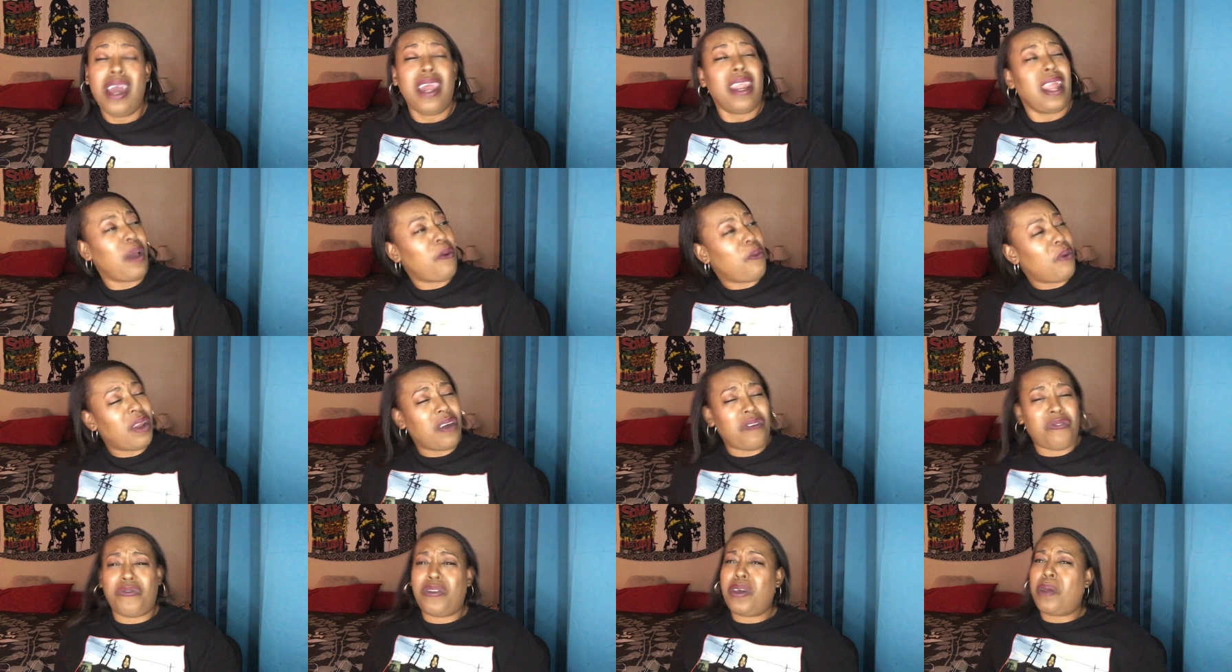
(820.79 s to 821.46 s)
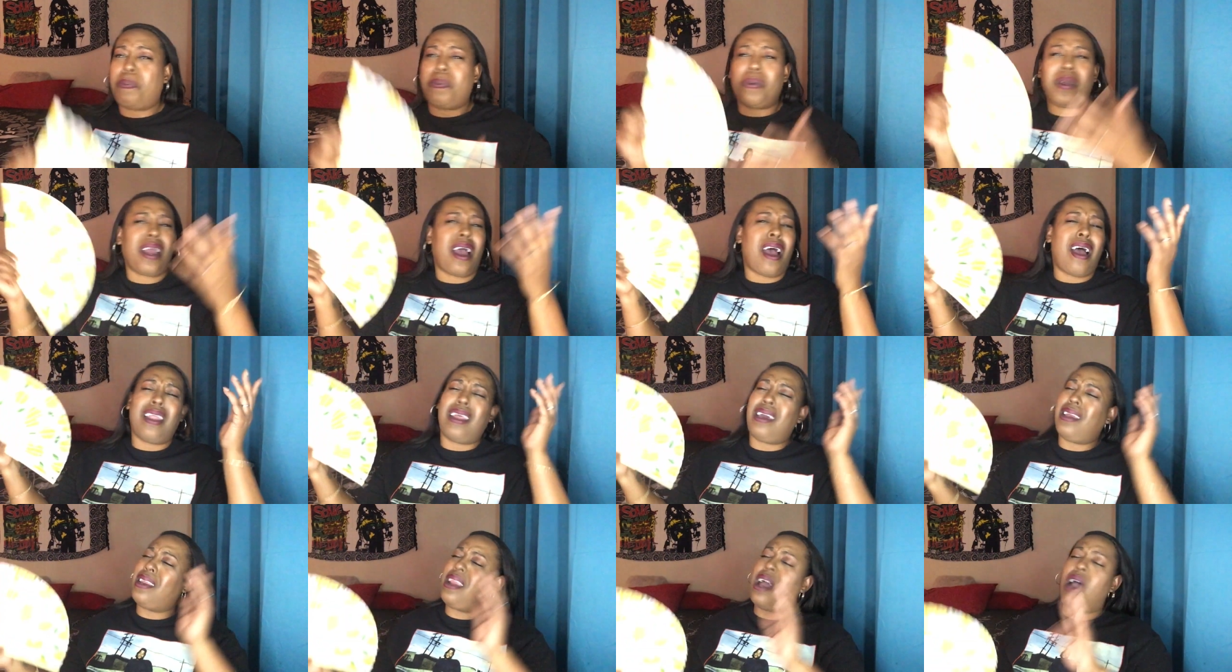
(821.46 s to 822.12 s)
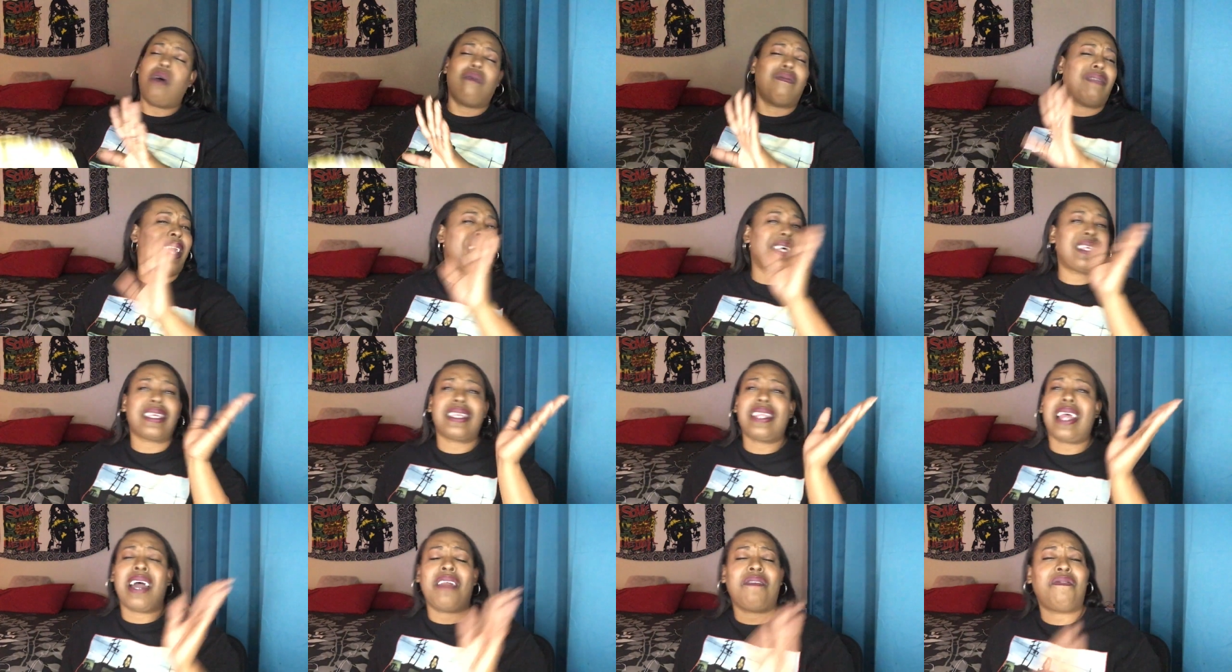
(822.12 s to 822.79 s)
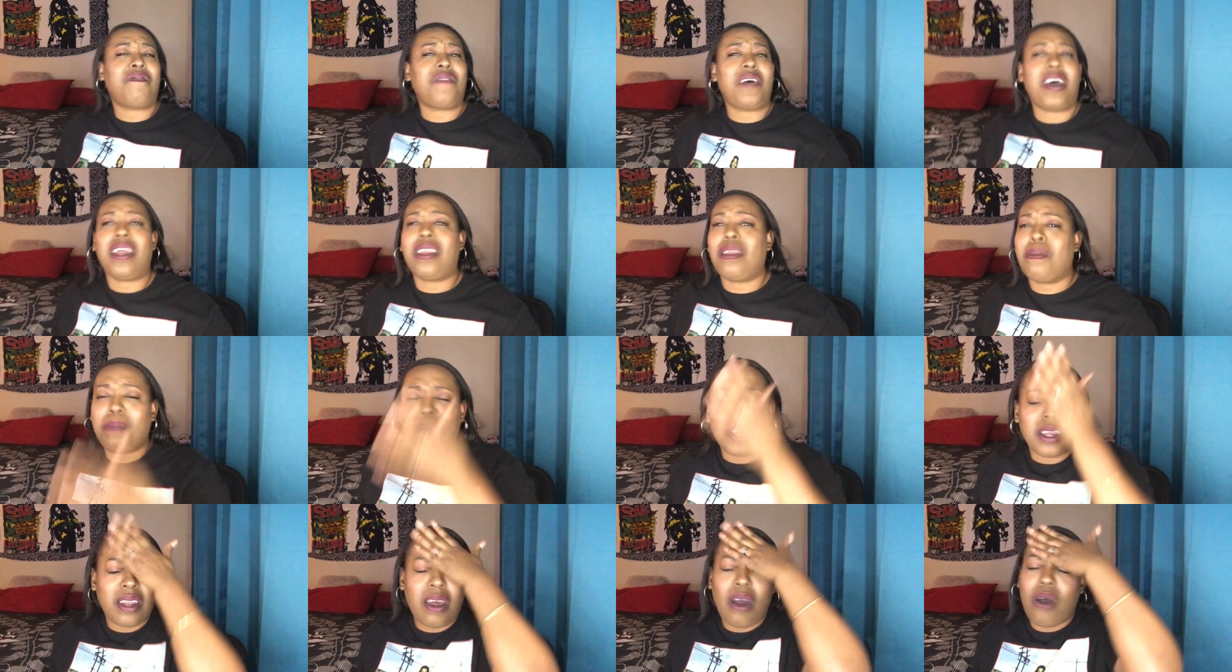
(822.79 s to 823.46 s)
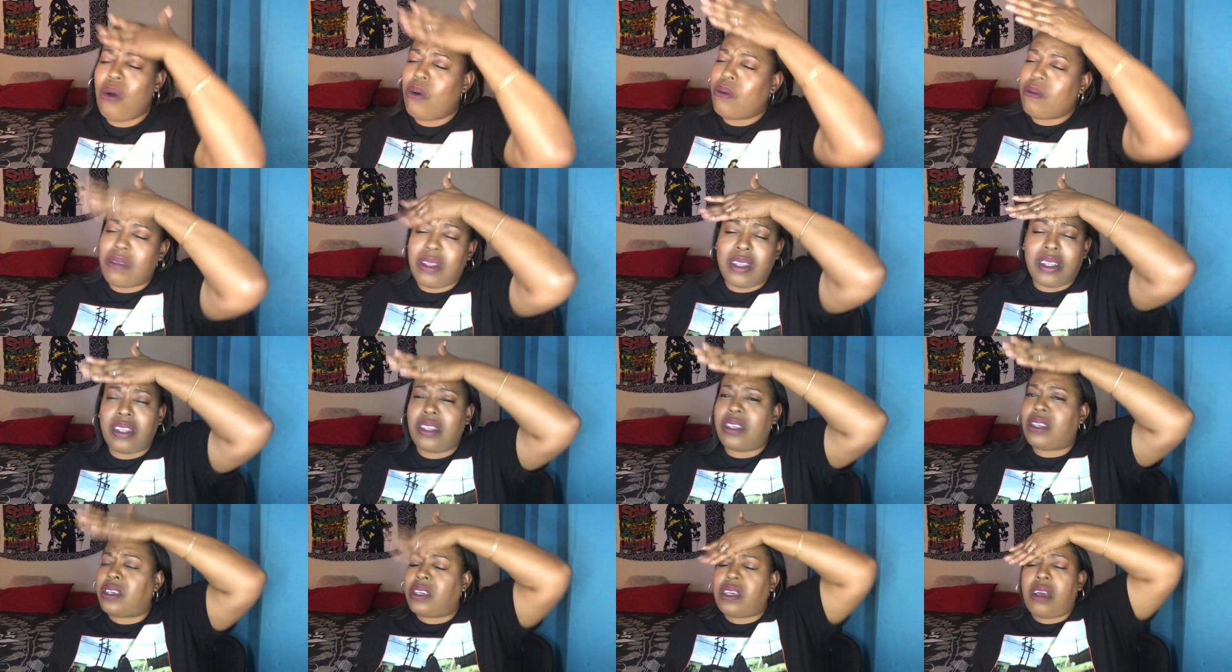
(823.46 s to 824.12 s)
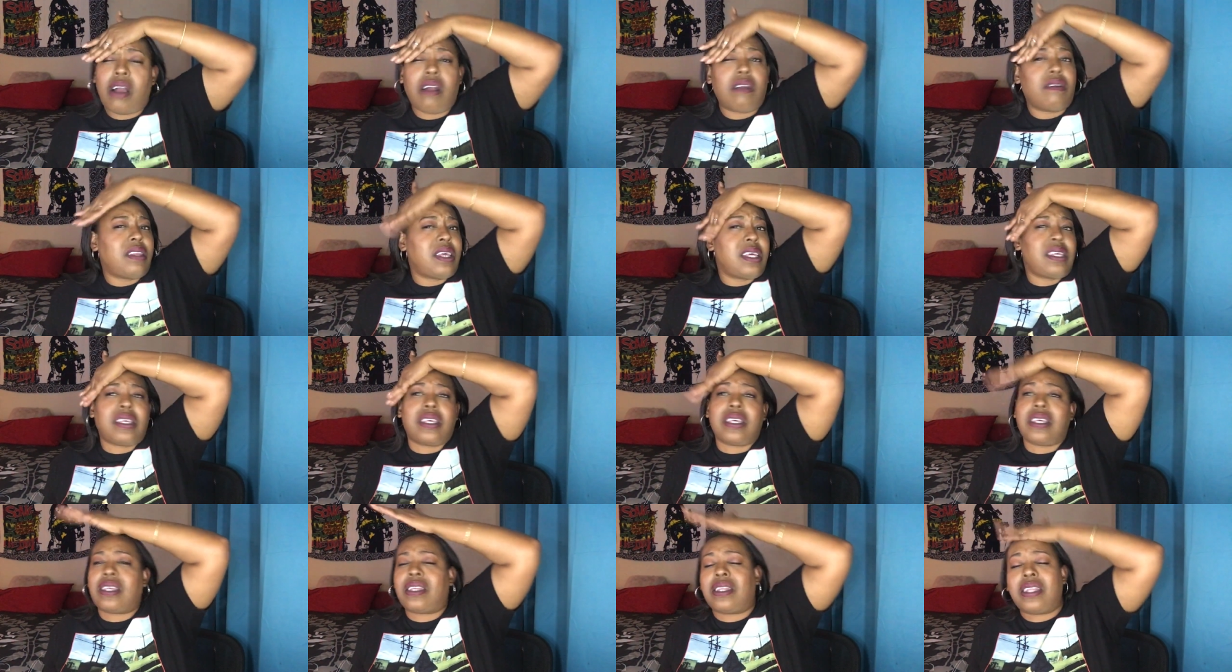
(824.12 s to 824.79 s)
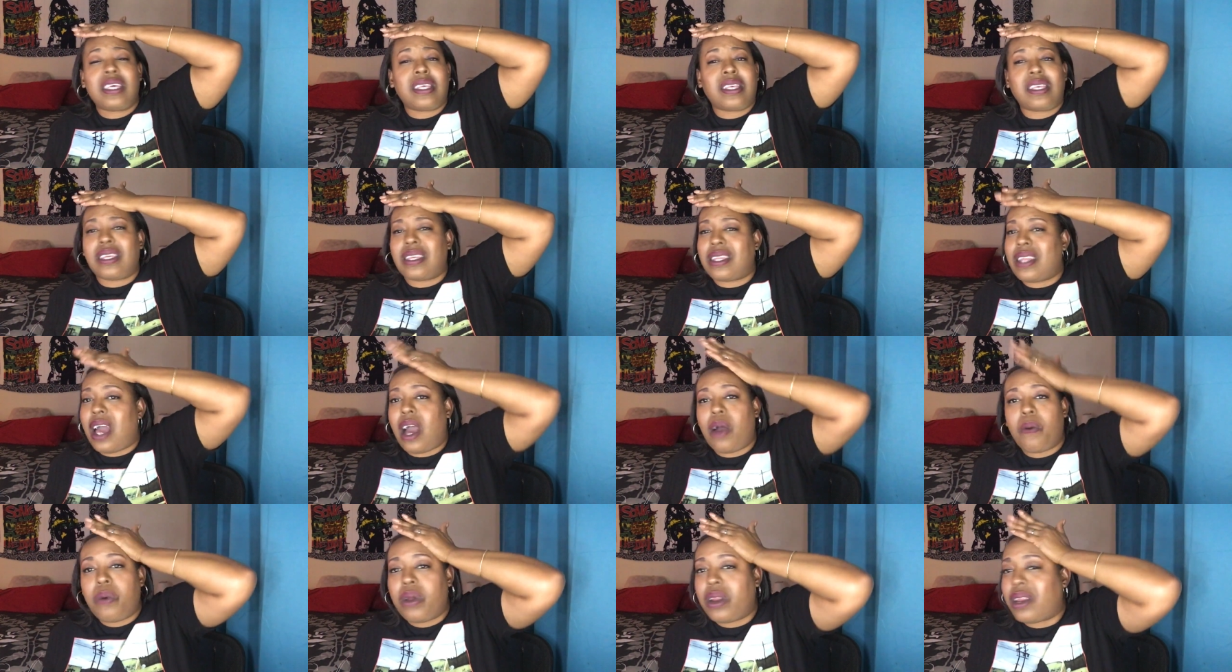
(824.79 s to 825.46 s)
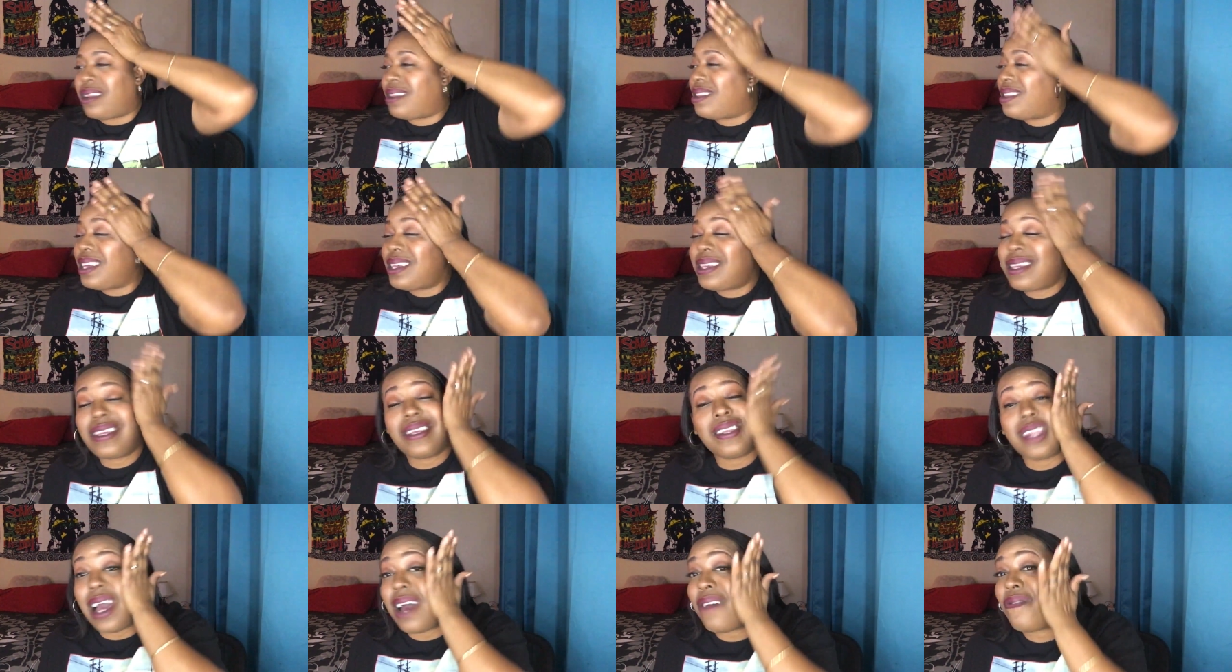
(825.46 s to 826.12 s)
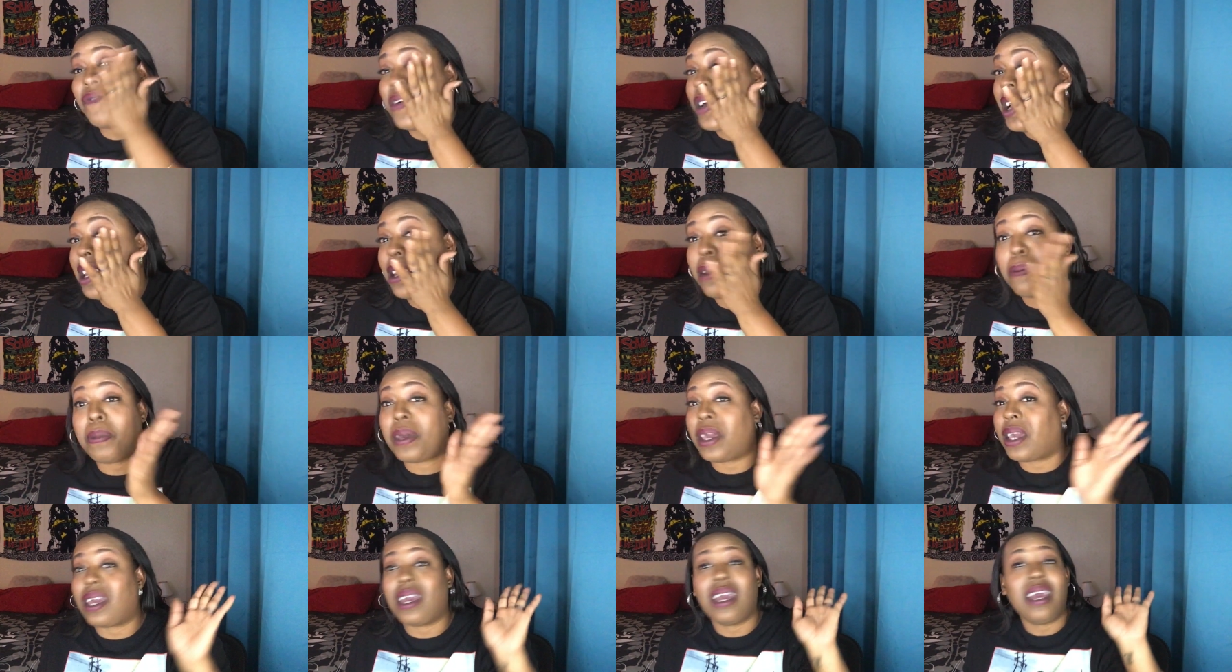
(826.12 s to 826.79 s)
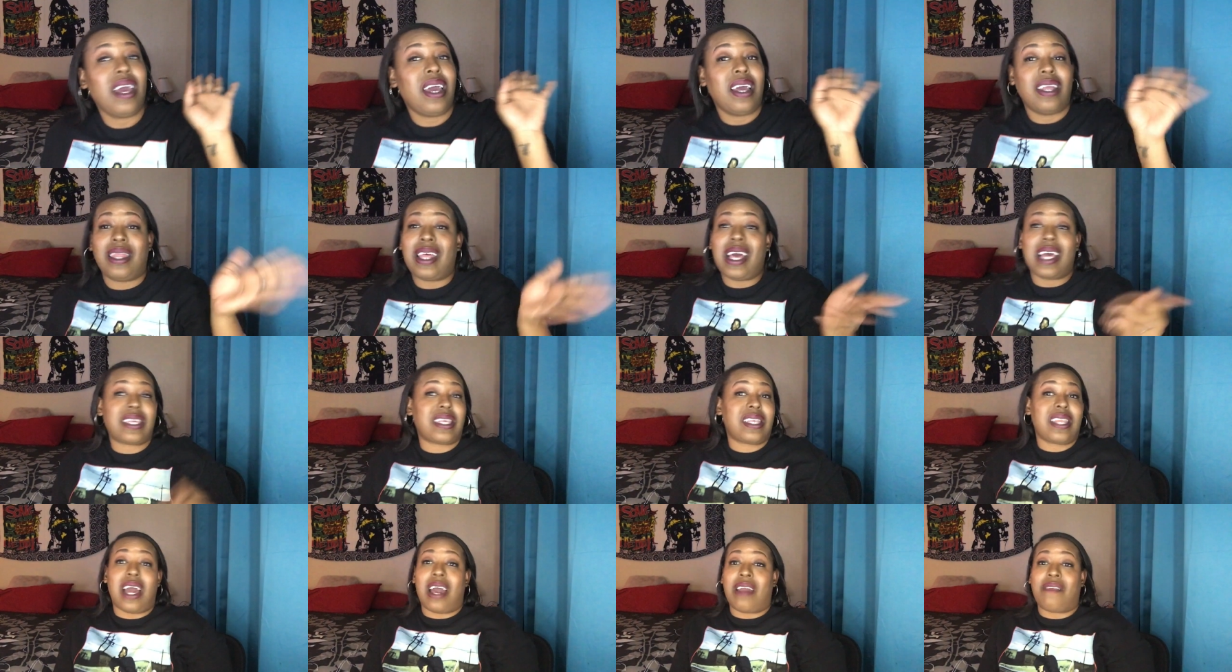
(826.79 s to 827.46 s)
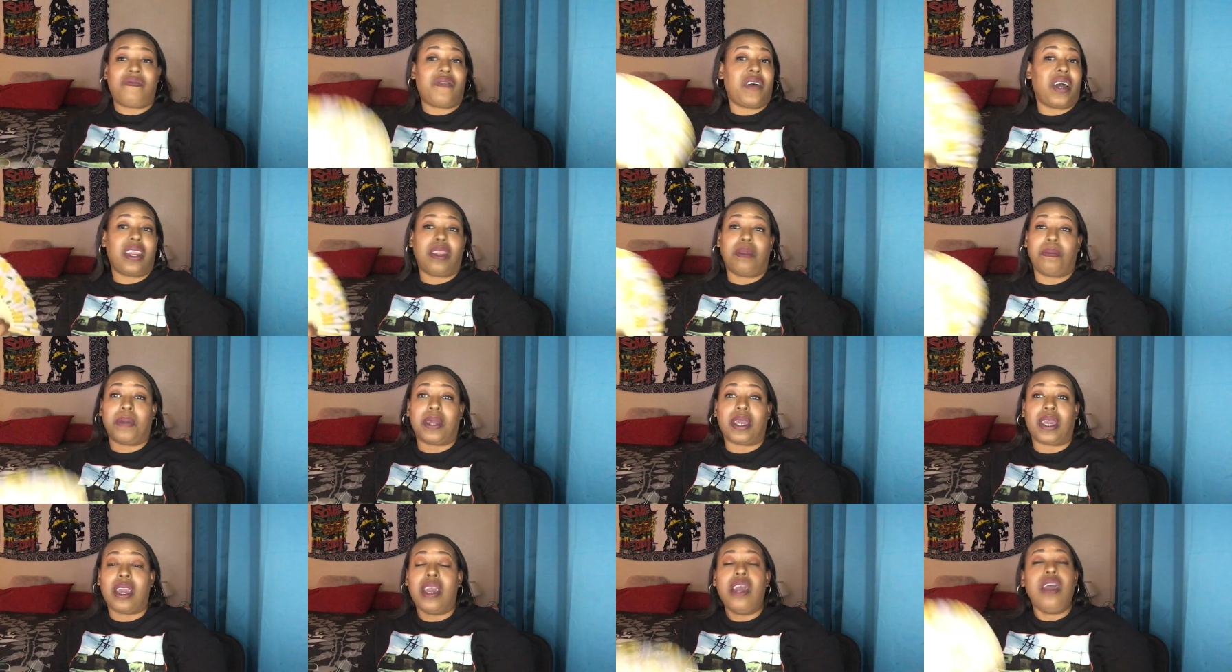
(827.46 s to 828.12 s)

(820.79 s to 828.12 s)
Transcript: They want to flip y'all. No, that's not fun to me. Don't, sir. This is this is not what this is not fun to me. That's not fun to me.